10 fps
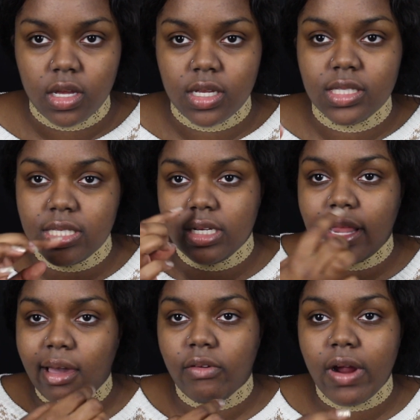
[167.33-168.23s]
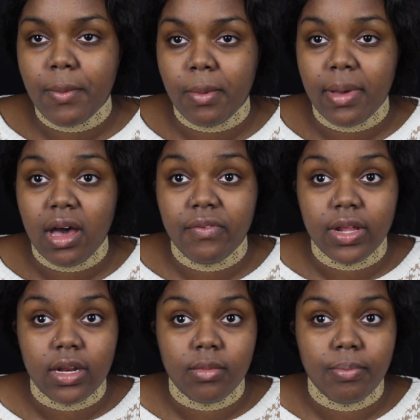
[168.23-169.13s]
conceal like around my mouth
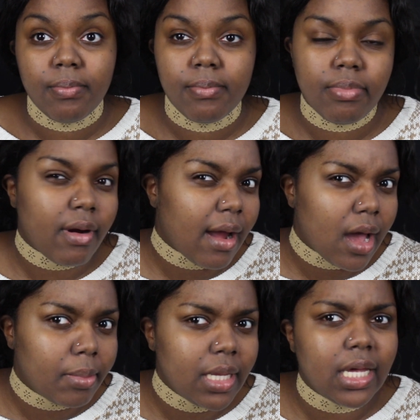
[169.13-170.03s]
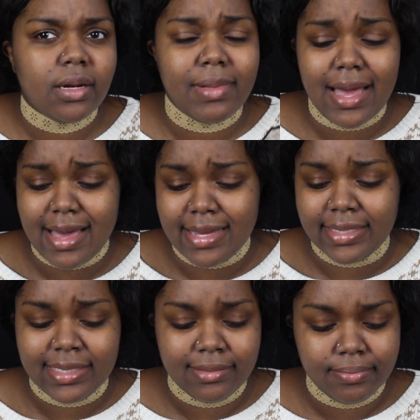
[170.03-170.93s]
and probably under my
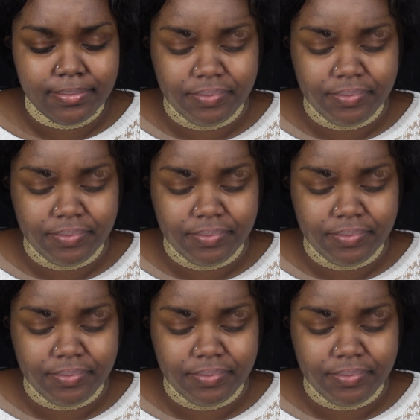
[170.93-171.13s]
eyes.